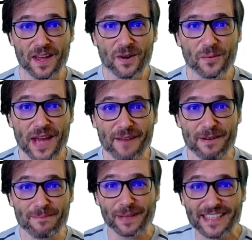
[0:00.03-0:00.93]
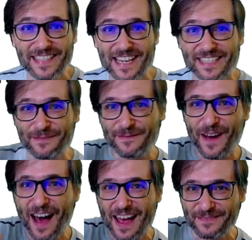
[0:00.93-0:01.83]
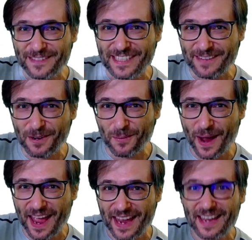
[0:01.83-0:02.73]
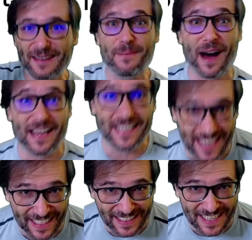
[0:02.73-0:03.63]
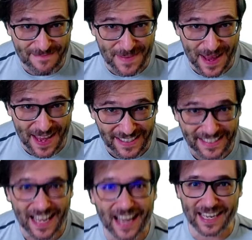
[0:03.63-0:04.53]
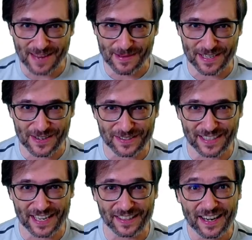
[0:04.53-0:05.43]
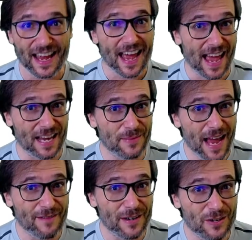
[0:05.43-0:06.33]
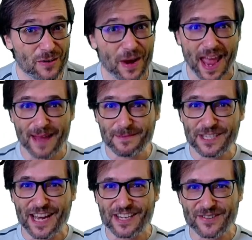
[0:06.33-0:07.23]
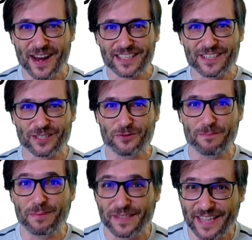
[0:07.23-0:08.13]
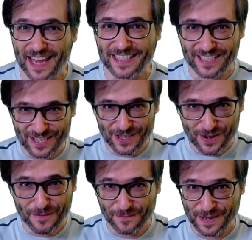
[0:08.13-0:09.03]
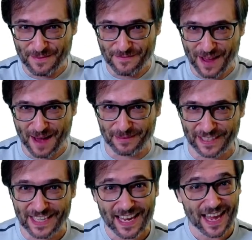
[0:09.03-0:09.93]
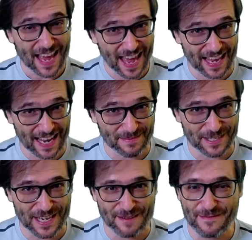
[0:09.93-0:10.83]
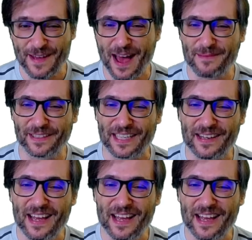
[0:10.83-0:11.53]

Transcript: we have a PlayStation five to give away by Daily Bits, a gaming newsletter. And we have a new M G N director to present to you, Freedom Family and M G N family.